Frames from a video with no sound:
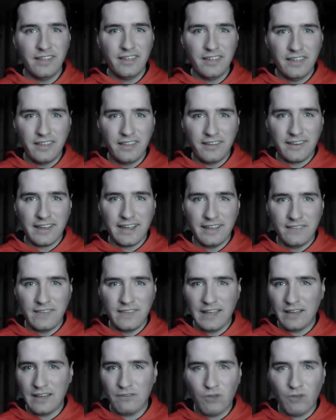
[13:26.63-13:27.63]
Okay,
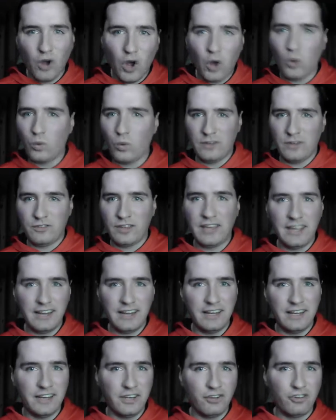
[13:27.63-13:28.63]
they have always
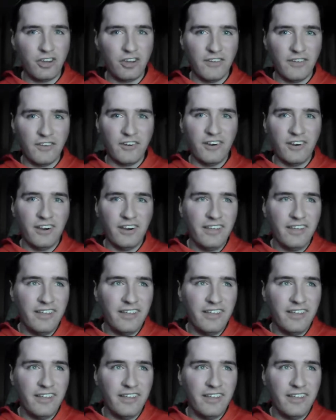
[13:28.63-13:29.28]
hated each other.